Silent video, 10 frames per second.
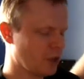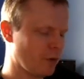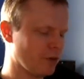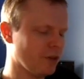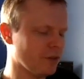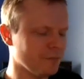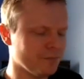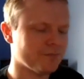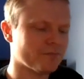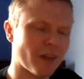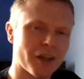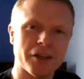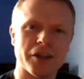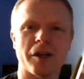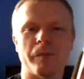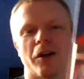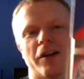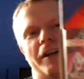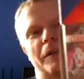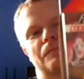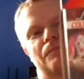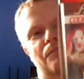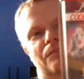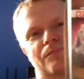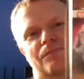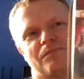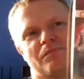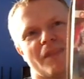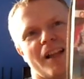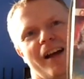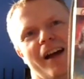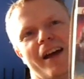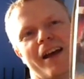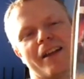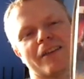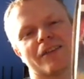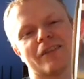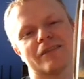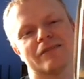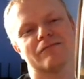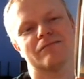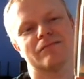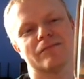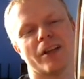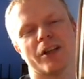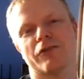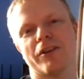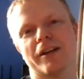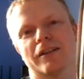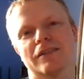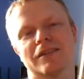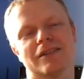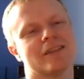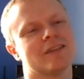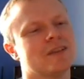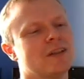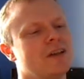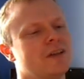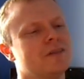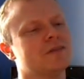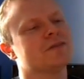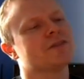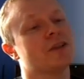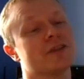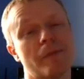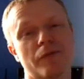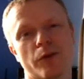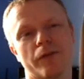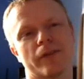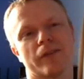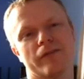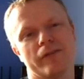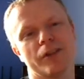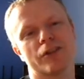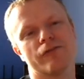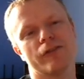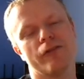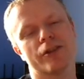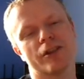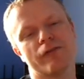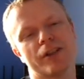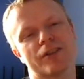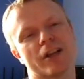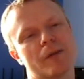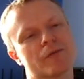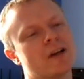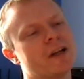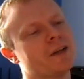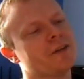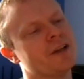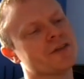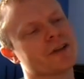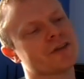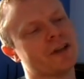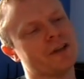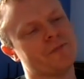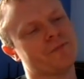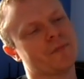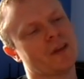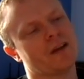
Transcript: This one didn't. It come like that. And they are rare. So as Amsoft originally released the games like that. There's the cassette.